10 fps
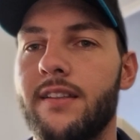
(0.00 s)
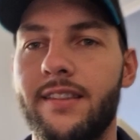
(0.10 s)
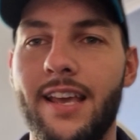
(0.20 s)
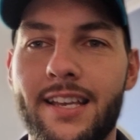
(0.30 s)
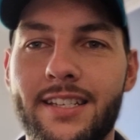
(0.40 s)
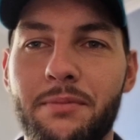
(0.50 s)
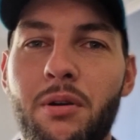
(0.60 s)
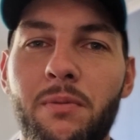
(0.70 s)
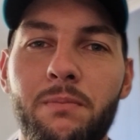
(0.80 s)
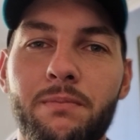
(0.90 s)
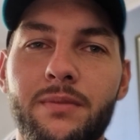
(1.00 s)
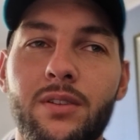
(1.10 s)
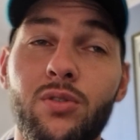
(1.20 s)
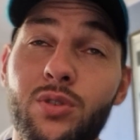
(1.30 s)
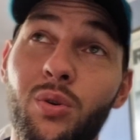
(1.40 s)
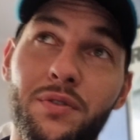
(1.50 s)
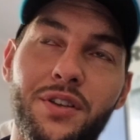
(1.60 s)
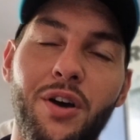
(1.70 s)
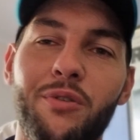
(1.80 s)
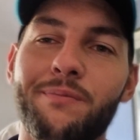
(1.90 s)
there's your problem sort of
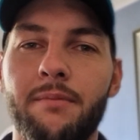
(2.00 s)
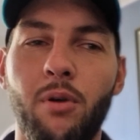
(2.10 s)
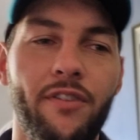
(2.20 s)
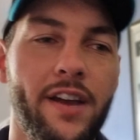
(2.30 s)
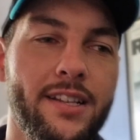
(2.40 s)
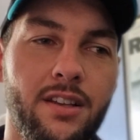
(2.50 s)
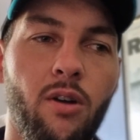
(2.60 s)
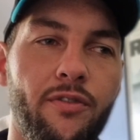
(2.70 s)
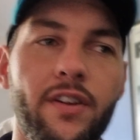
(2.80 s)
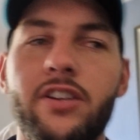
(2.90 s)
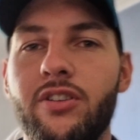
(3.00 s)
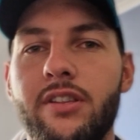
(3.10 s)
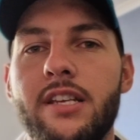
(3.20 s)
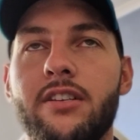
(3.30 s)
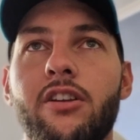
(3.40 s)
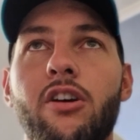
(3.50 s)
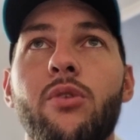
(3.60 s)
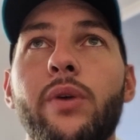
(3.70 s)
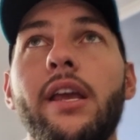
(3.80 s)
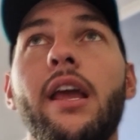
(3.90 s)
solved. Poor fans, I'll finish on this. I know
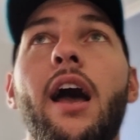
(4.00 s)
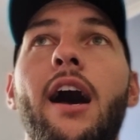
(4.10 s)
we're